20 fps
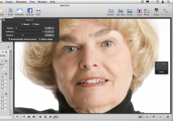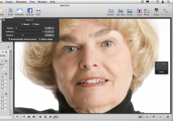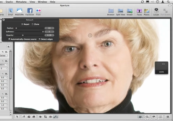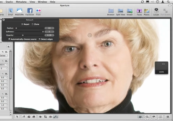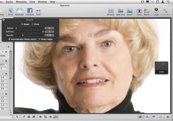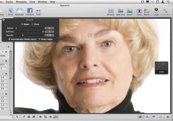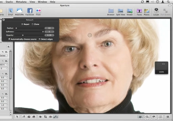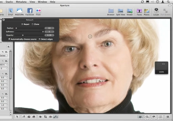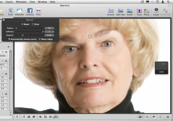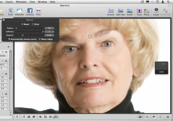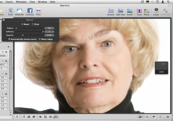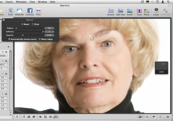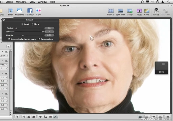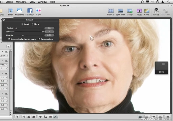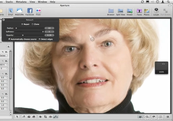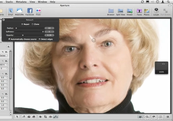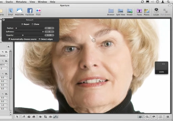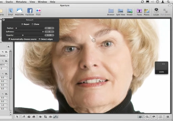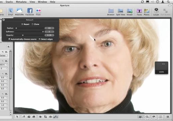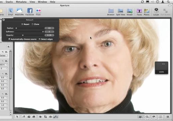
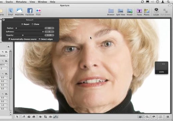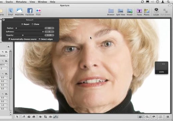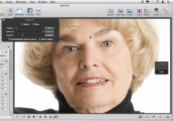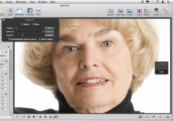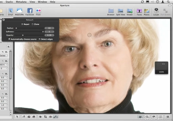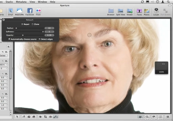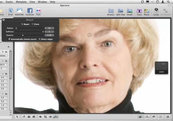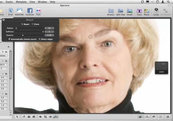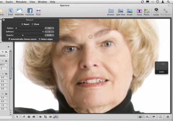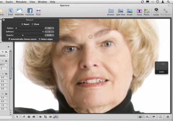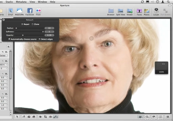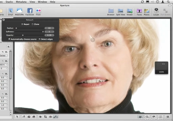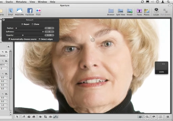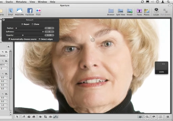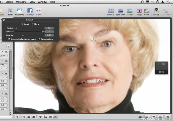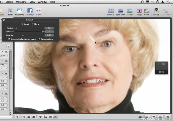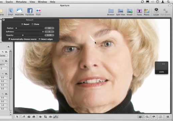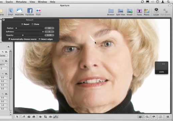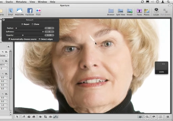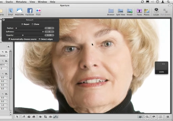
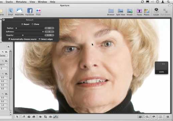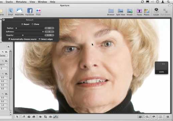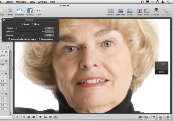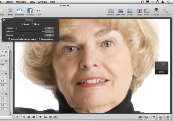[no speech]